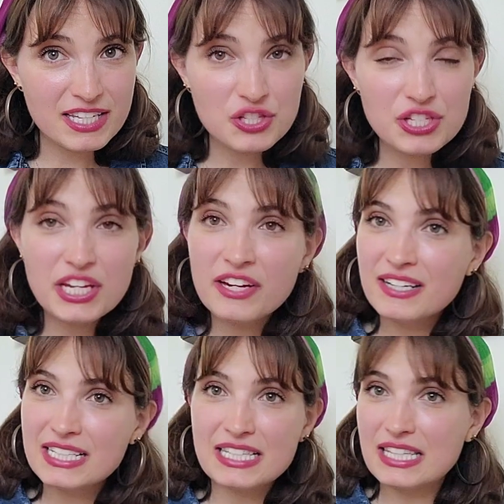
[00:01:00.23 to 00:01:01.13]
this year.
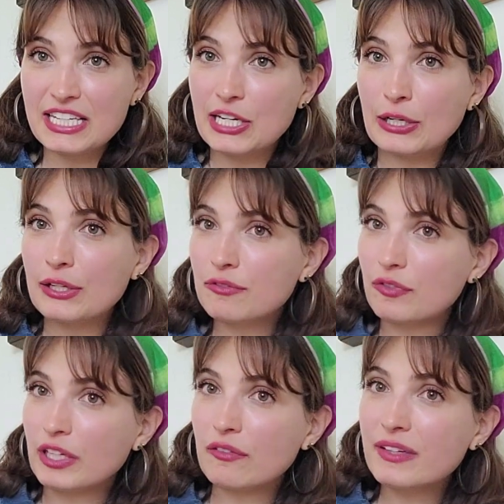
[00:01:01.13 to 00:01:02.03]
It's the year
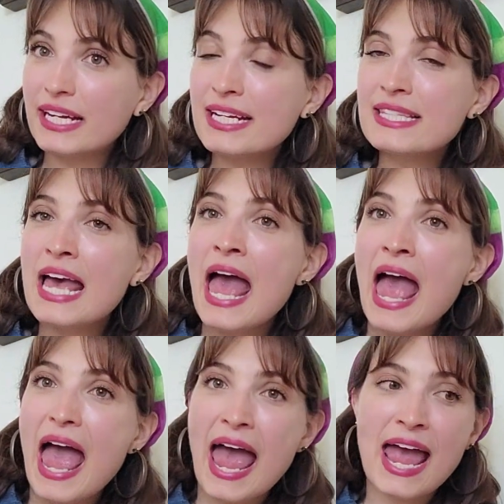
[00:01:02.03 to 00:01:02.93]
of rereads,
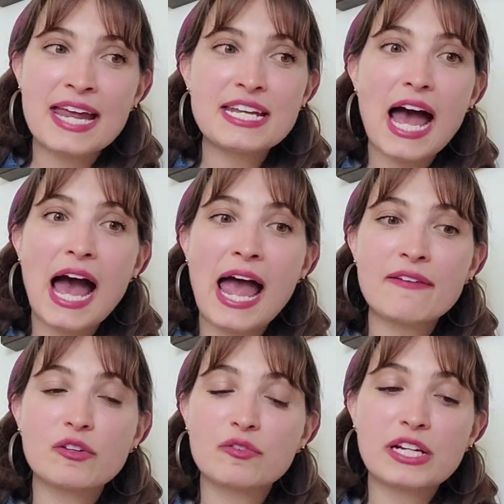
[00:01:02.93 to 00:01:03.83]
and
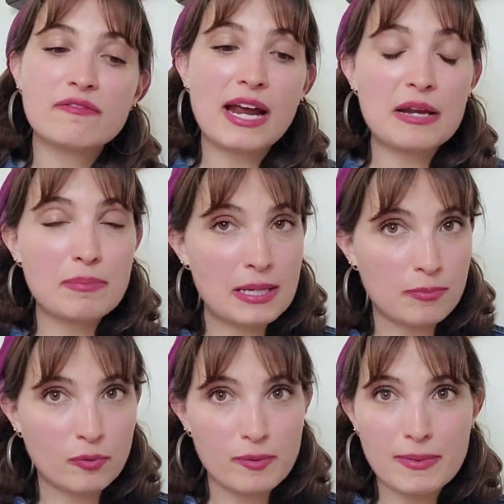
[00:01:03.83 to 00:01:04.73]
I've reread
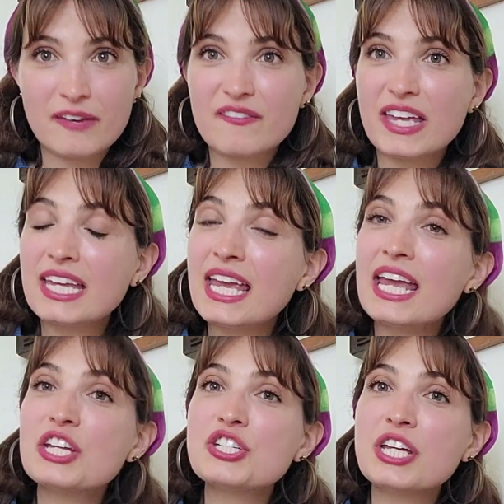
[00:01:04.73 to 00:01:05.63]
People We Meet on
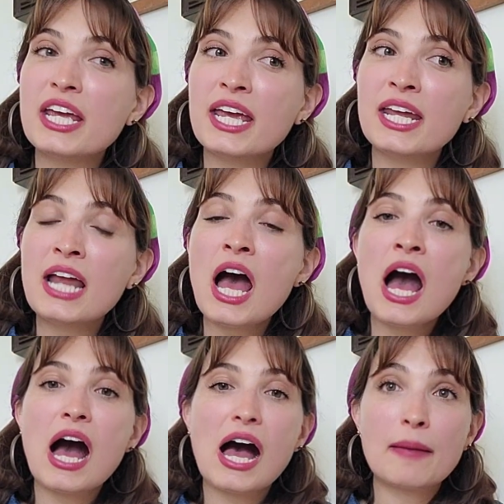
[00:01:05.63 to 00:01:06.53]
Vacation.
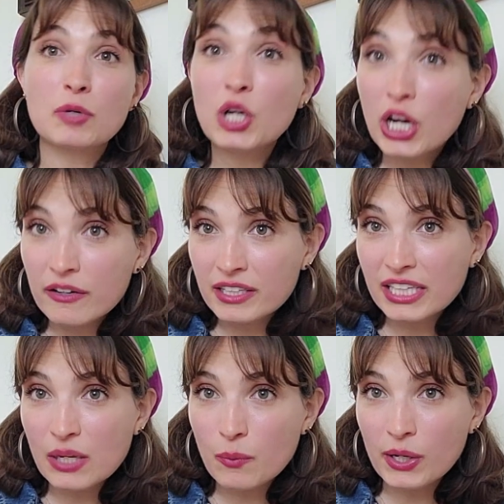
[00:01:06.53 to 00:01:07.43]
I'm
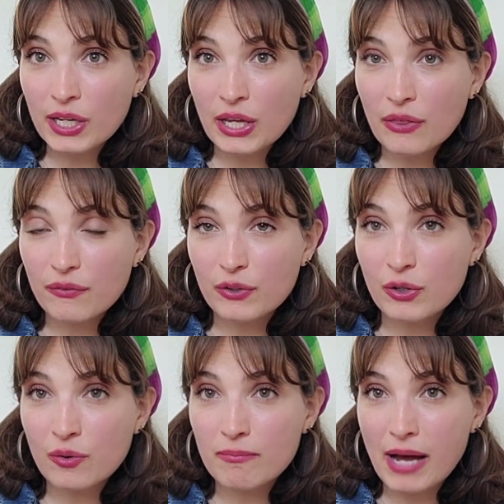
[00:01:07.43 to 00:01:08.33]
currently working
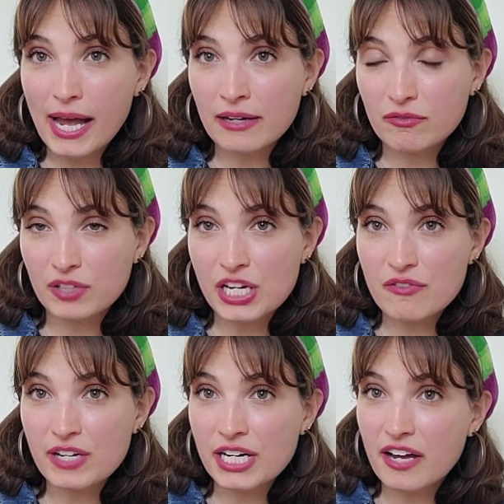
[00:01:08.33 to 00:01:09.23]
through my
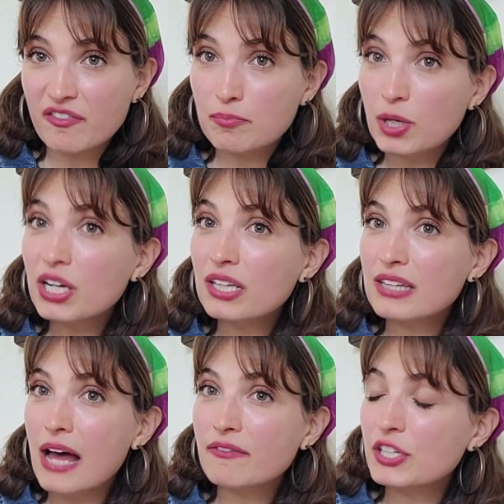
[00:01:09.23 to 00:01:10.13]
reread of Book
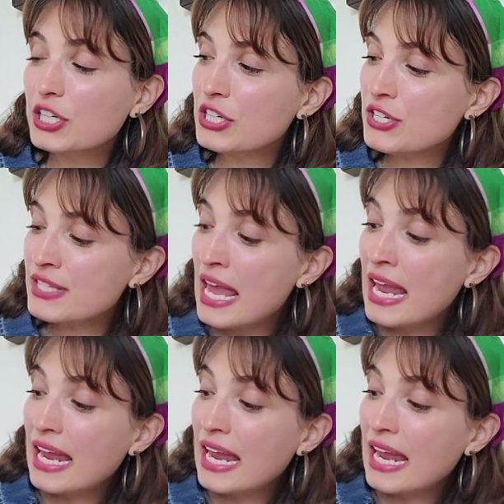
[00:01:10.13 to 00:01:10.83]
Lovers,